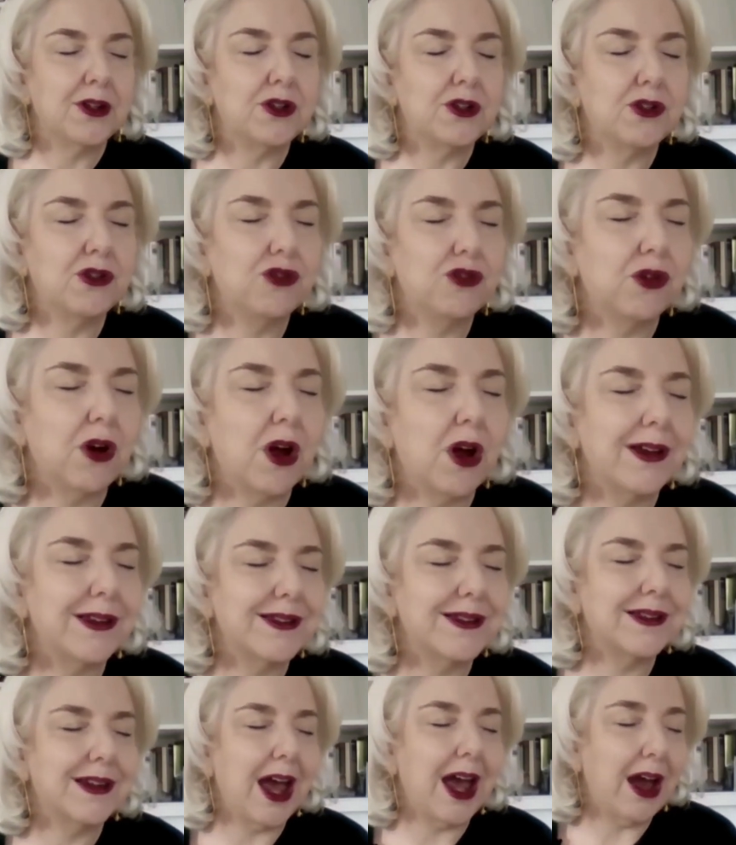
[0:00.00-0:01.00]
to
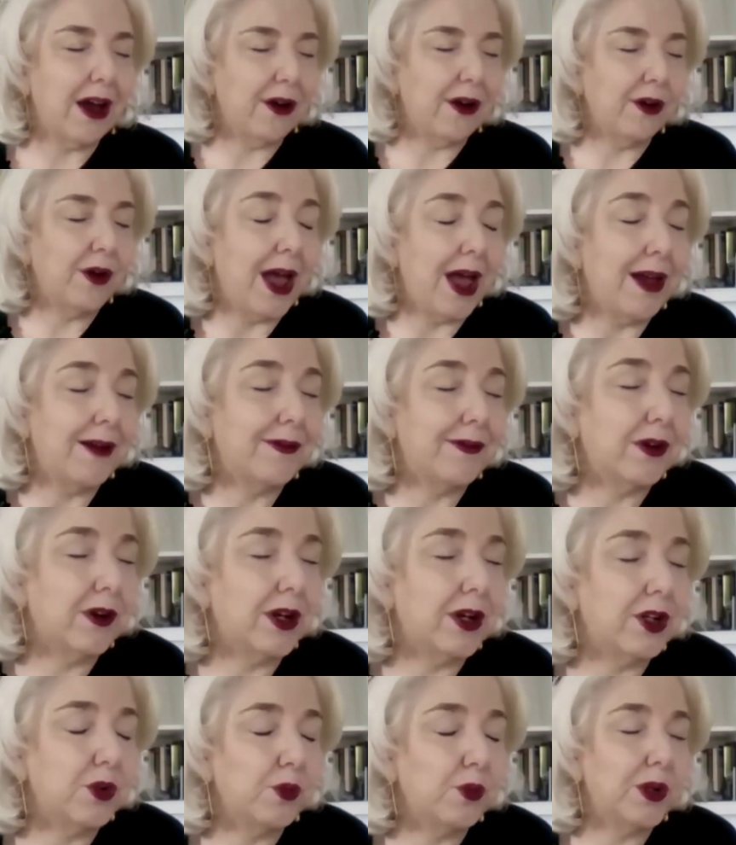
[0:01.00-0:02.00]
trust however
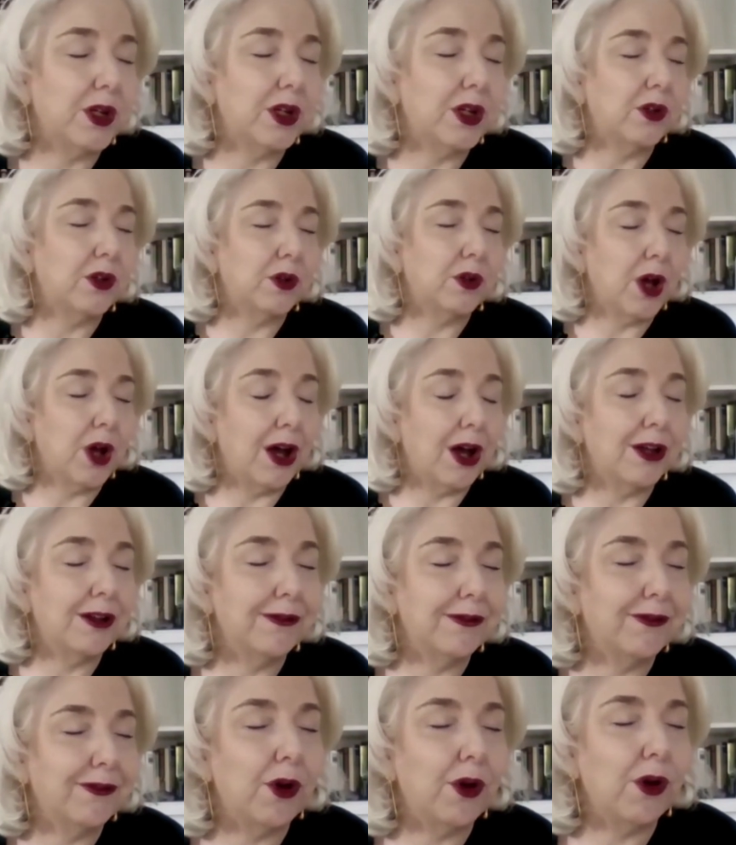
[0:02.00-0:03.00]
it will
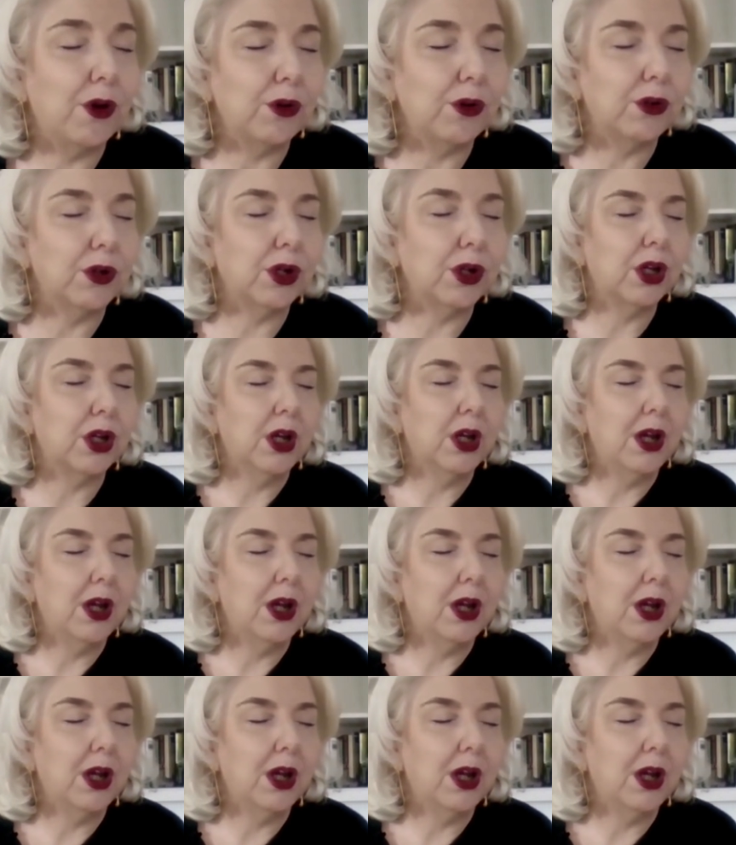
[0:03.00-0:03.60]
unfold,